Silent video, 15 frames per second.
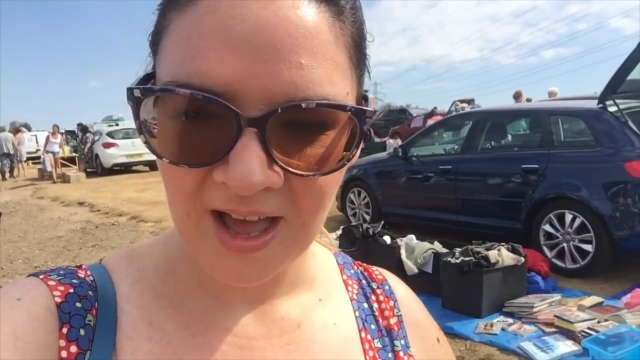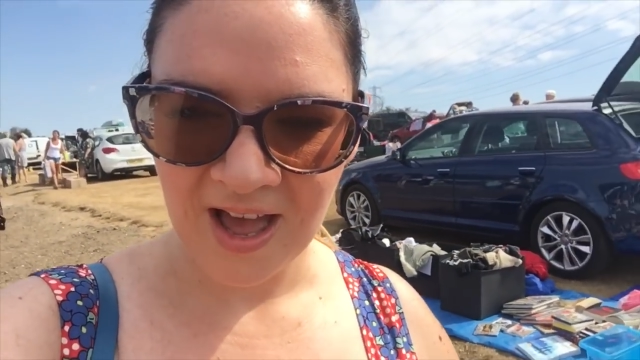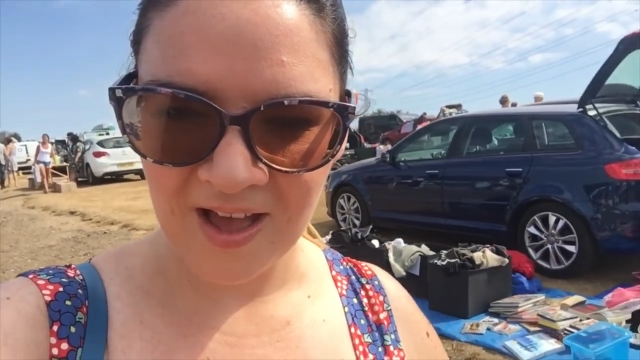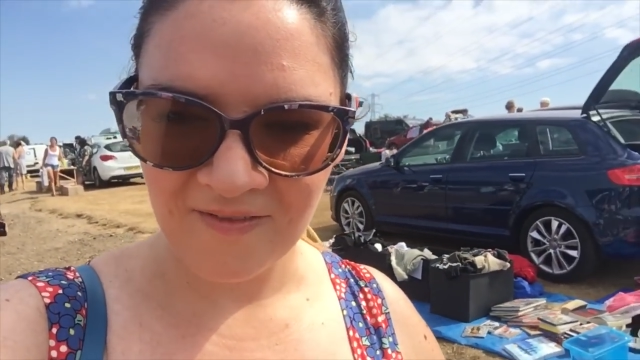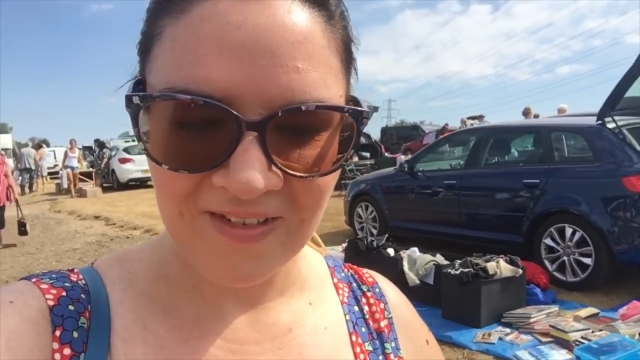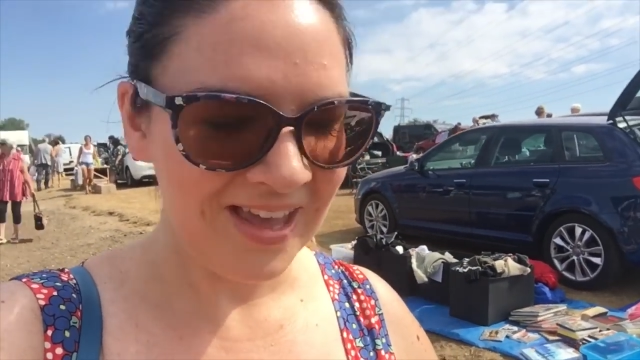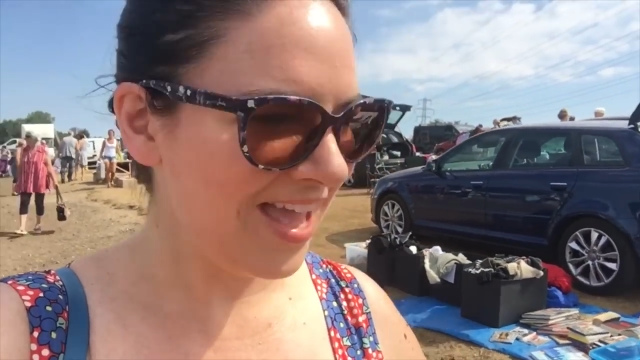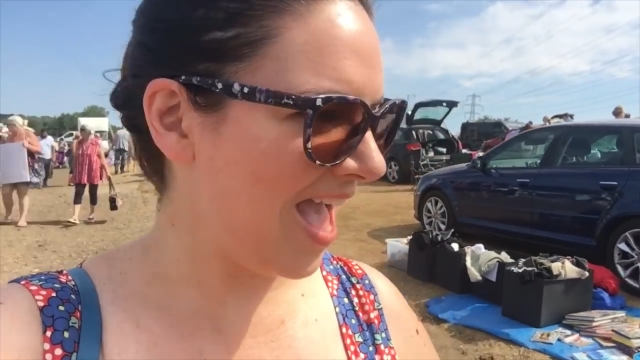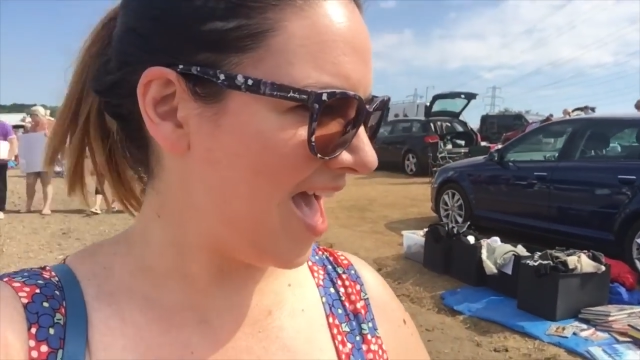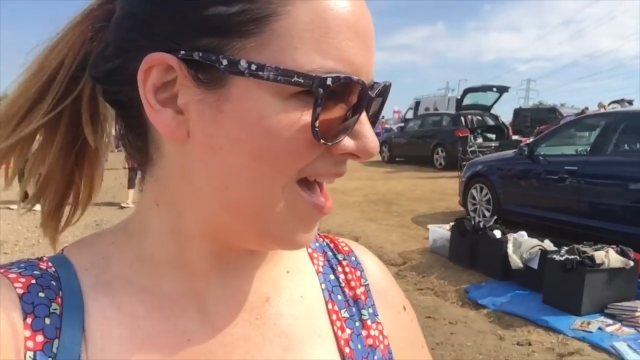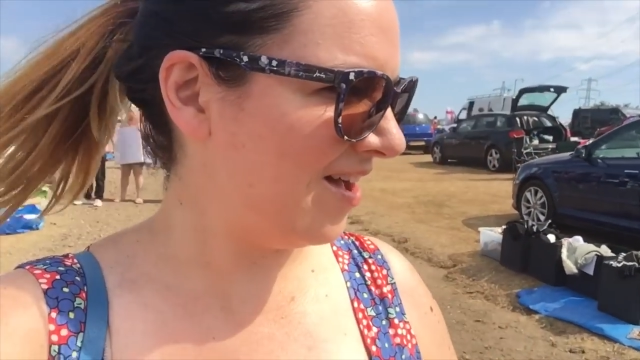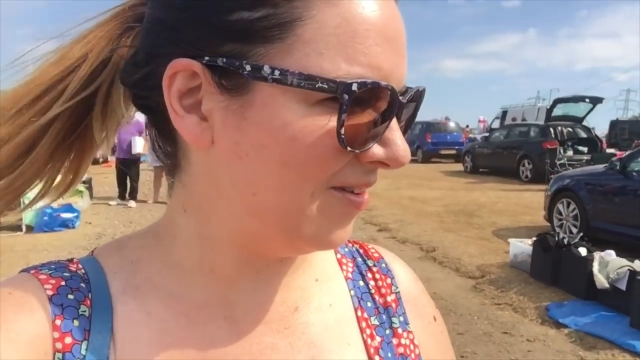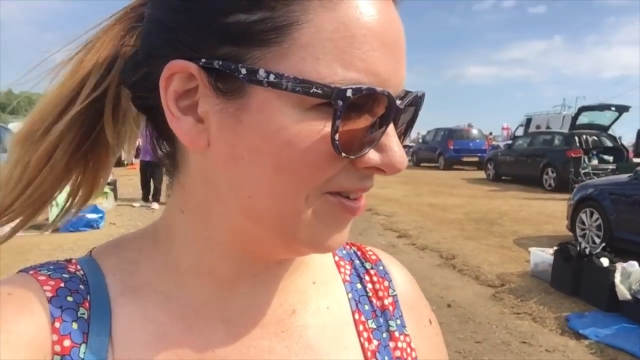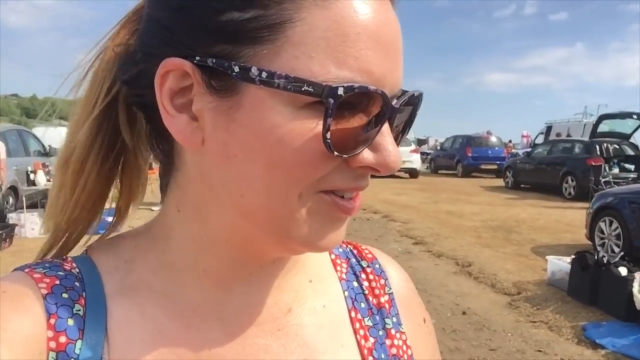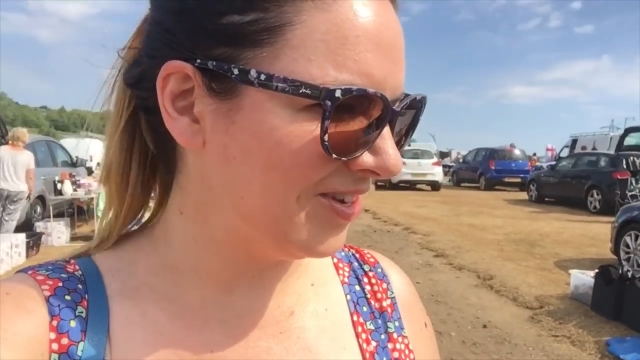um, yeah,
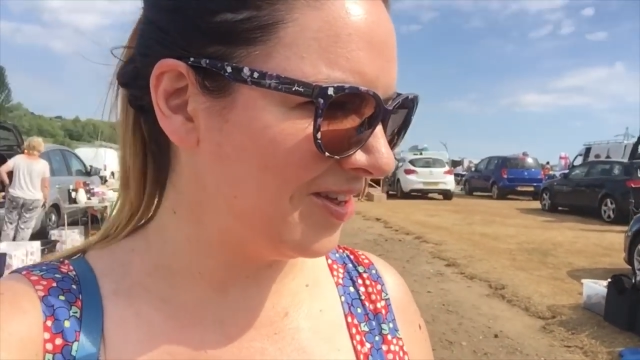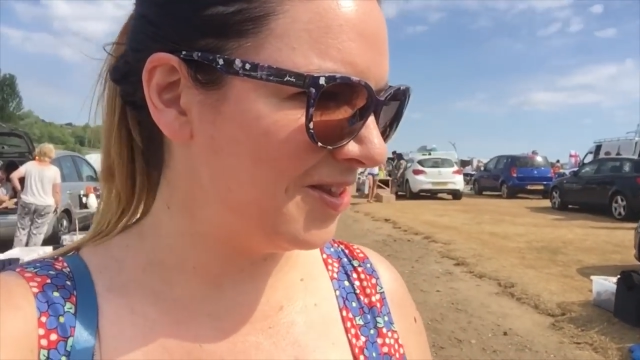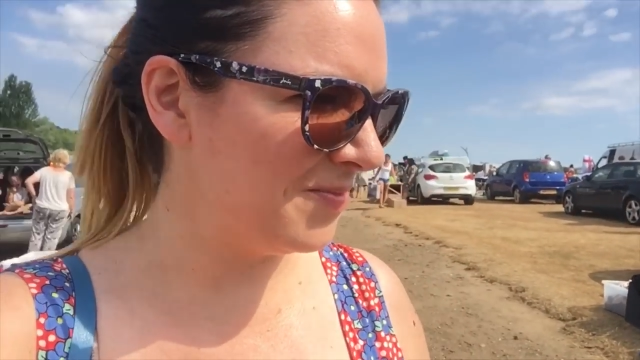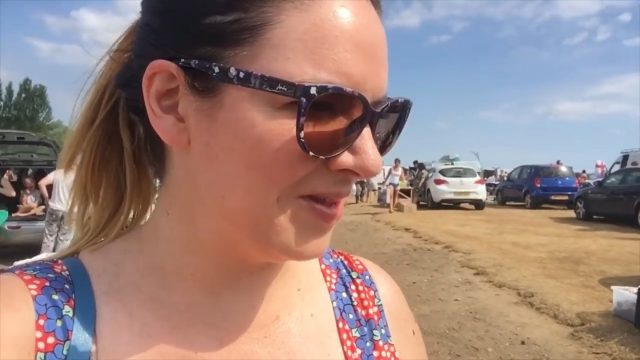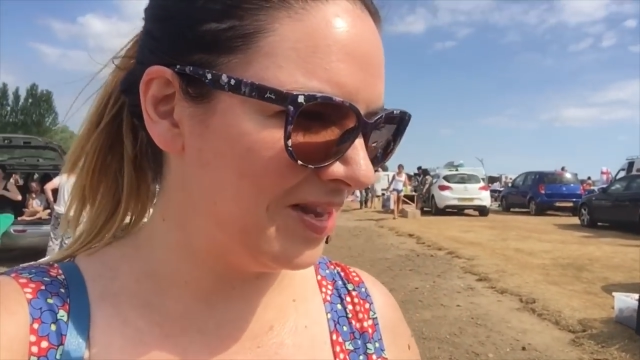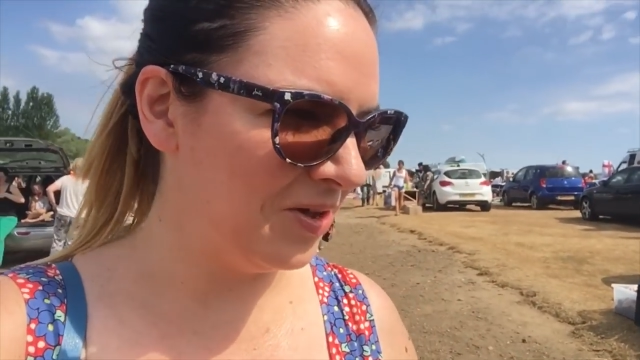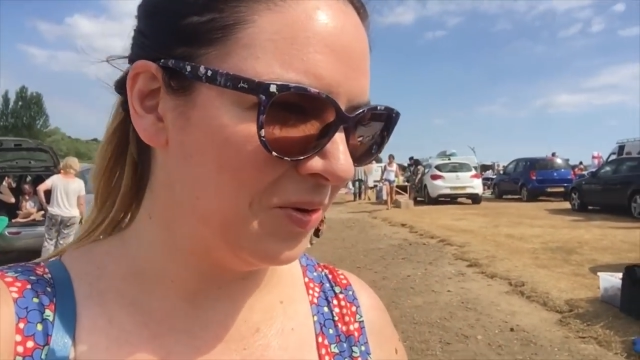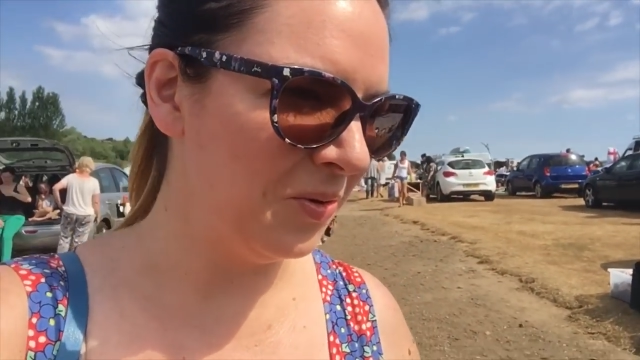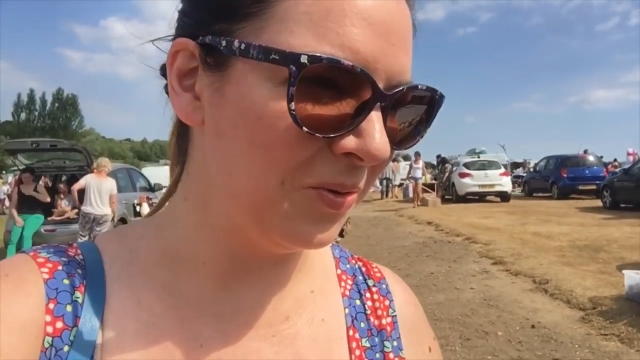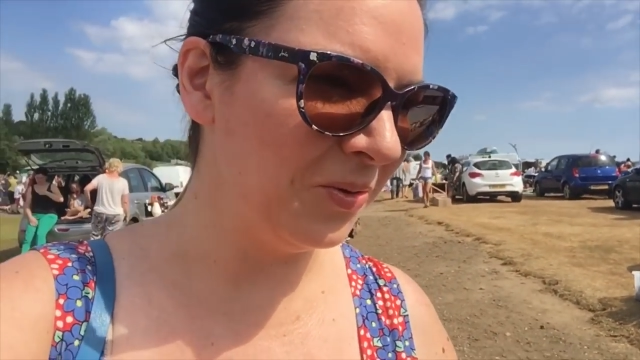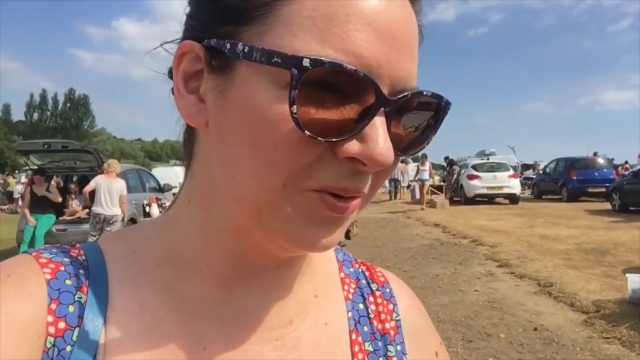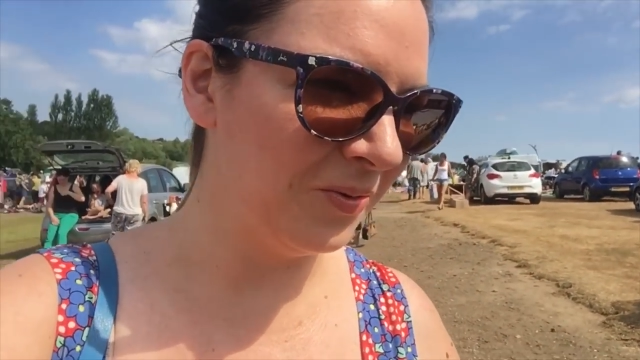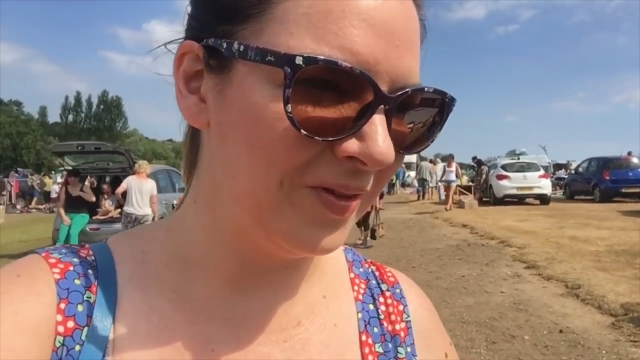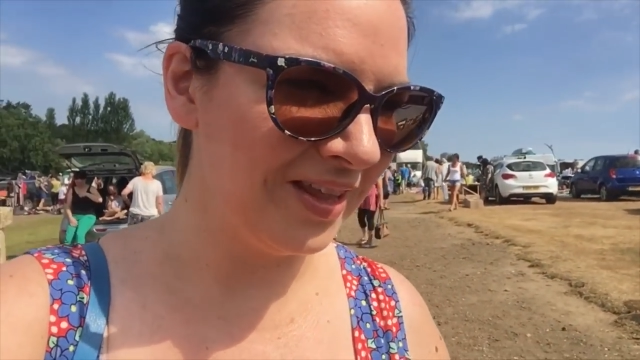I'll show them in the hall.